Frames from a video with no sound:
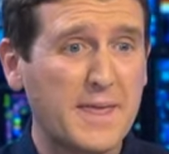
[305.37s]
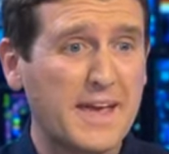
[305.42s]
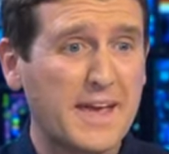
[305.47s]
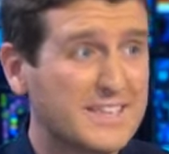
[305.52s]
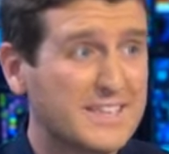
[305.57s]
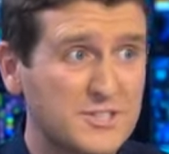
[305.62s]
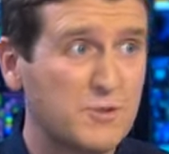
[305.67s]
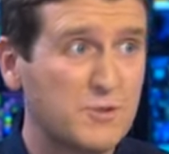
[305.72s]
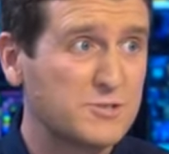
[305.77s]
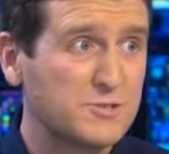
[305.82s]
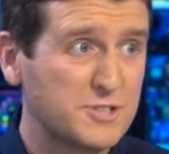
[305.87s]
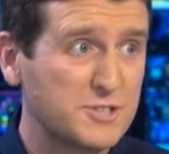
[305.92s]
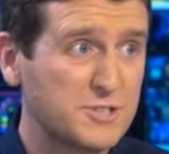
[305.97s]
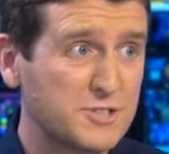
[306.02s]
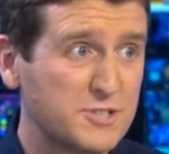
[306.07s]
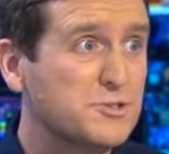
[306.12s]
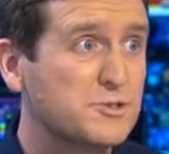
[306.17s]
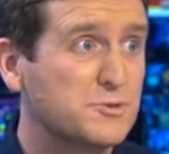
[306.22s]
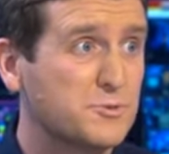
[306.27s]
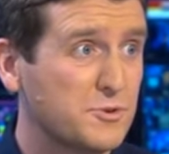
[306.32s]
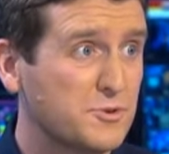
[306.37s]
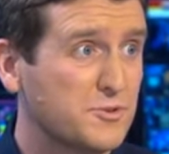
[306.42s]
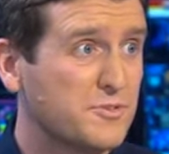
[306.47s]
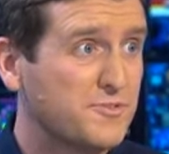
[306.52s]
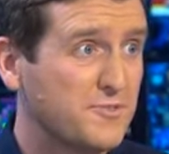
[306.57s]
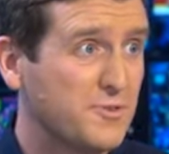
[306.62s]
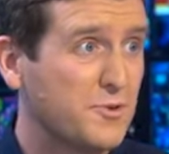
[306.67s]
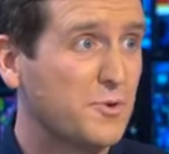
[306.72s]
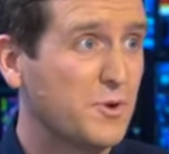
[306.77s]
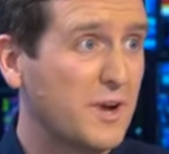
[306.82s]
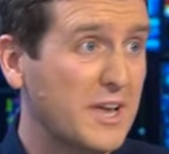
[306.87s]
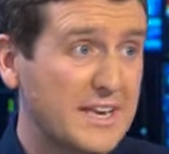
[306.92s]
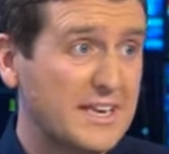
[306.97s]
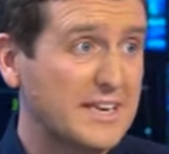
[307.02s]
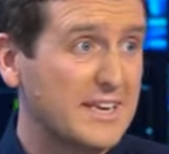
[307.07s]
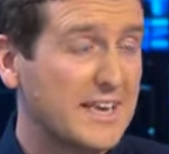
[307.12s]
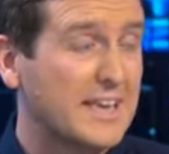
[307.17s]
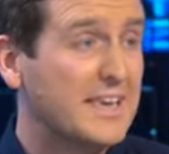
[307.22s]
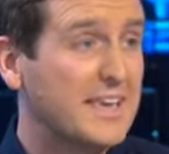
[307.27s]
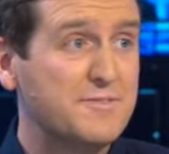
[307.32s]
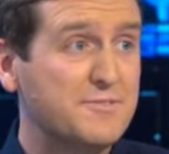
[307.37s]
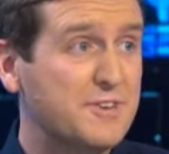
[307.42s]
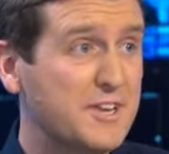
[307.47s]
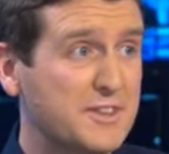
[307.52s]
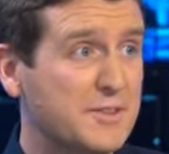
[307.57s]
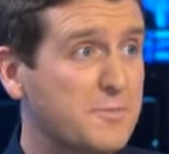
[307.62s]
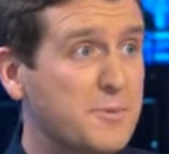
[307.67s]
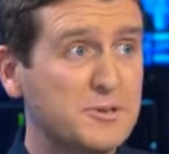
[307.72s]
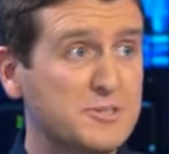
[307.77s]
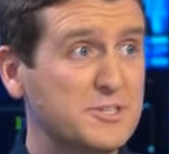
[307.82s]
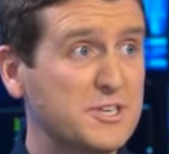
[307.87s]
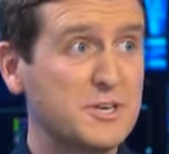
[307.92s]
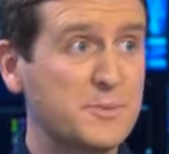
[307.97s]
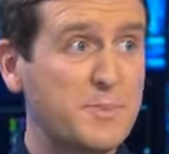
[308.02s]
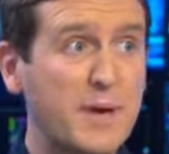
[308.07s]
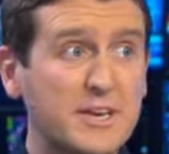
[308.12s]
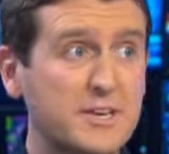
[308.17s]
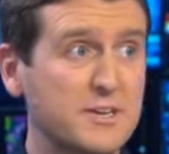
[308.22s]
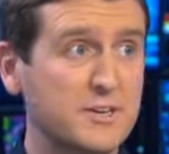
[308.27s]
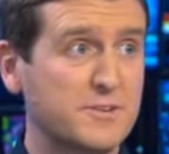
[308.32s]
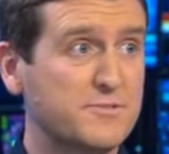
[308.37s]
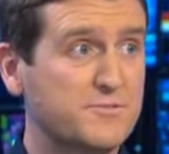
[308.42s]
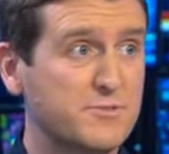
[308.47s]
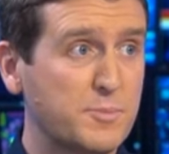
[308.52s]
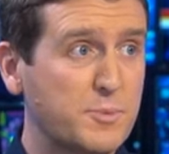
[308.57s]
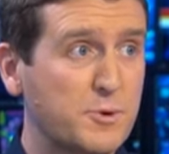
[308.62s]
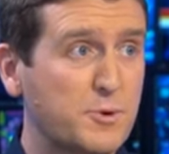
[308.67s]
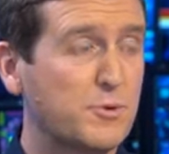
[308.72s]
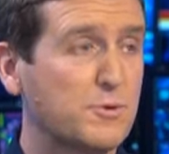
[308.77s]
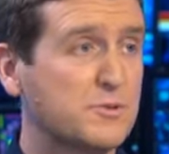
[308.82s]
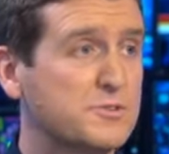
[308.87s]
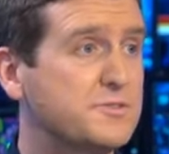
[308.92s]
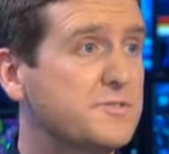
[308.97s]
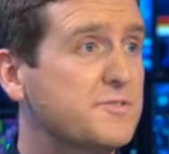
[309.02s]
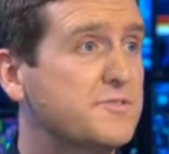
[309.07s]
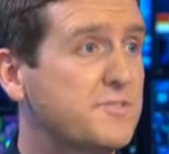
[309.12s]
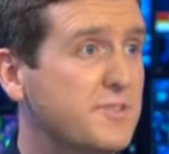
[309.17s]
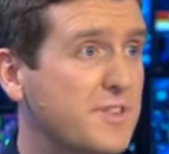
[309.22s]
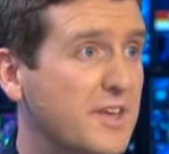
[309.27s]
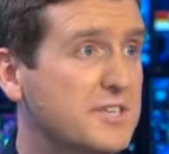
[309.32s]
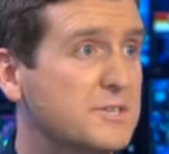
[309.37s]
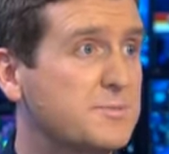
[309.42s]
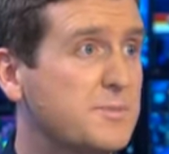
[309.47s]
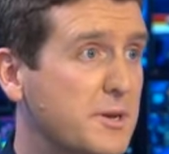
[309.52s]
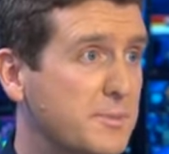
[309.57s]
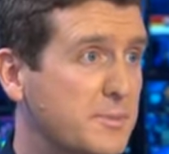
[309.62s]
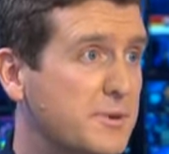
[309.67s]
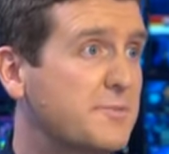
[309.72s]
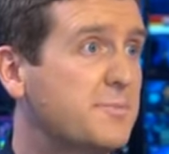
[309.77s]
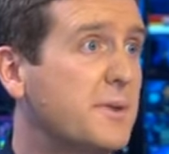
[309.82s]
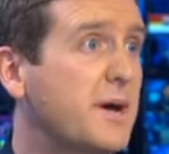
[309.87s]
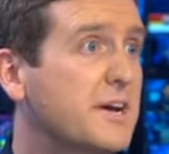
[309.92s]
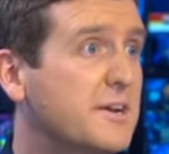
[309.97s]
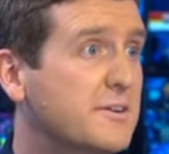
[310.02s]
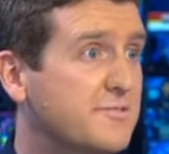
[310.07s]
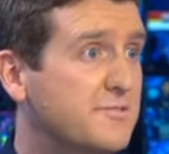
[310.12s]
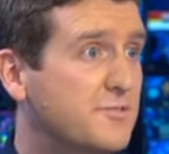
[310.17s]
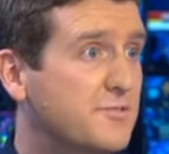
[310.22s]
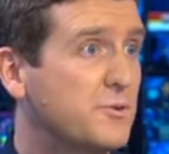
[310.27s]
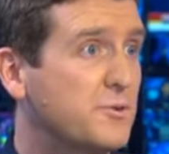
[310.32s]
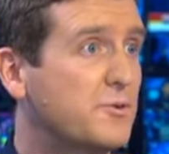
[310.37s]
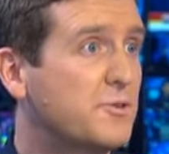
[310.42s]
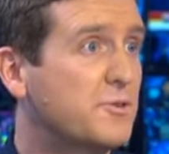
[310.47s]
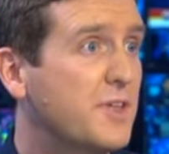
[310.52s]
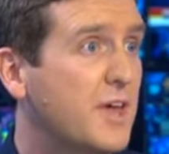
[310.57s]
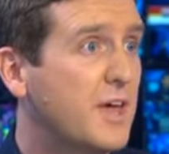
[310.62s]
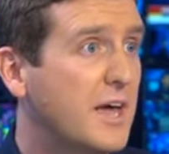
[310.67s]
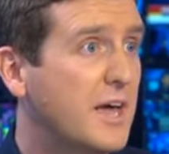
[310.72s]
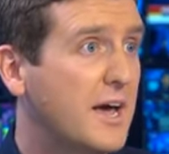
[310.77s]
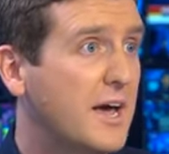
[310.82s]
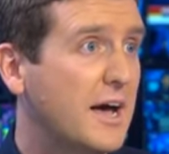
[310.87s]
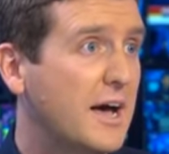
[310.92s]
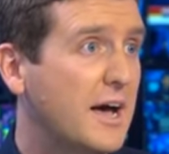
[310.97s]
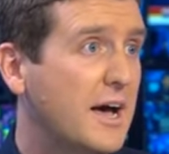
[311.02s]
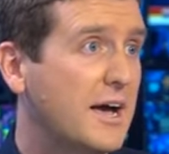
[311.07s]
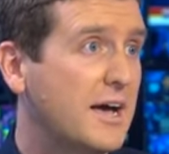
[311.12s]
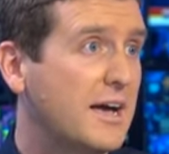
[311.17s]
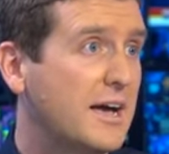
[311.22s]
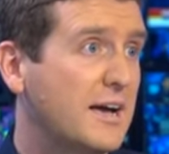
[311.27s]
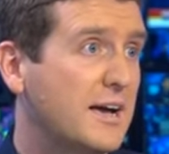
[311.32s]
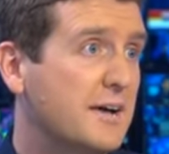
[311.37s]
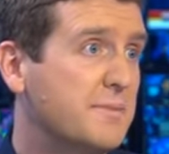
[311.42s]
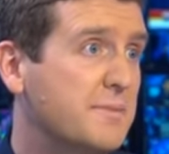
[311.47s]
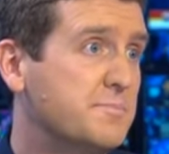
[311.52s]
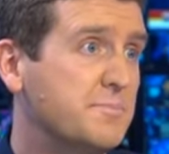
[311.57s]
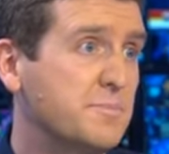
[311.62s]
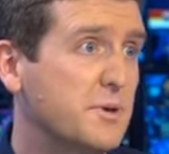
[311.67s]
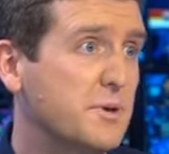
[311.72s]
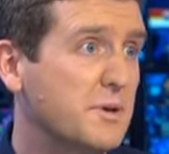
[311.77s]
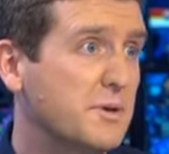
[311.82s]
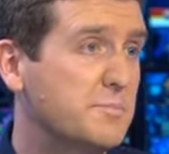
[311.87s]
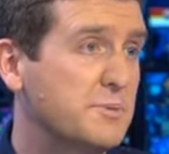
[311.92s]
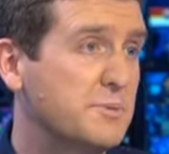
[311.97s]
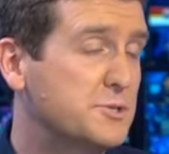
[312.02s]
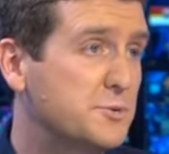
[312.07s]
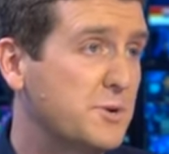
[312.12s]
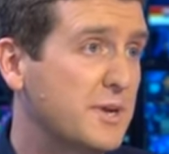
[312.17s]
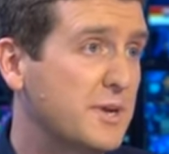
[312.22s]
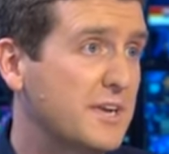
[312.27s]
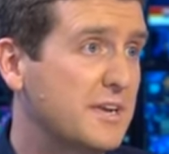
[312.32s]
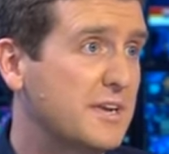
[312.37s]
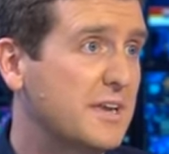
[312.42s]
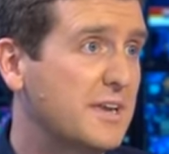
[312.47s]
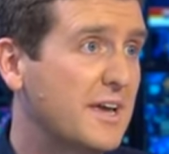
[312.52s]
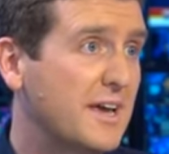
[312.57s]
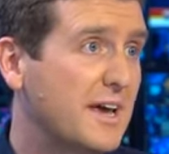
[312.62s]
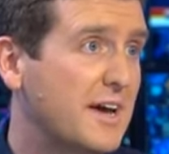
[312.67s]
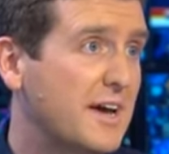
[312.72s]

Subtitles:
It's not unusual for, even in the most independent of reports, for there to be a bit of back and forth between